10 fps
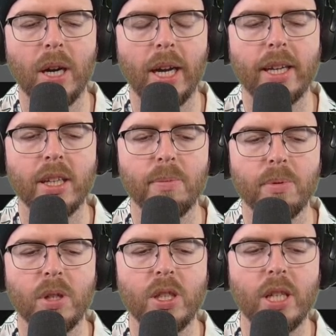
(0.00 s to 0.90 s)
I can
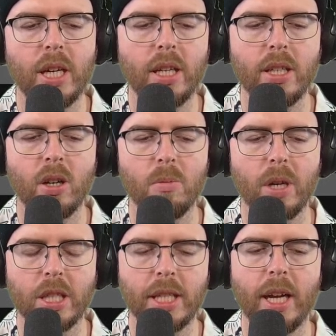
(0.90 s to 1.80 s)
appreciate Leehom
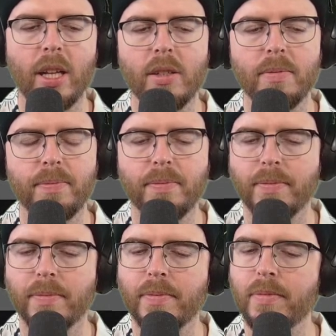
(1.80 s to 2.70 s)
Wang's talent,
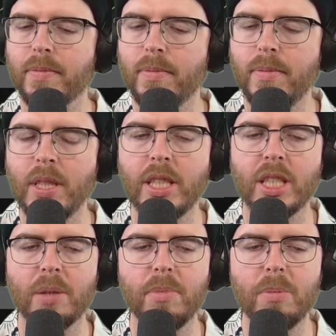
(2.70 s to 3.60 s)
his
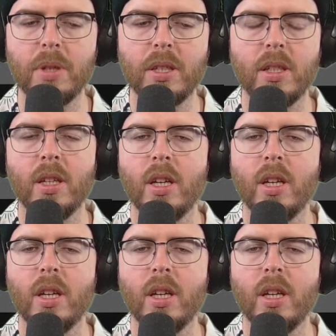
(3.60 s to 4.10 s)
commitment.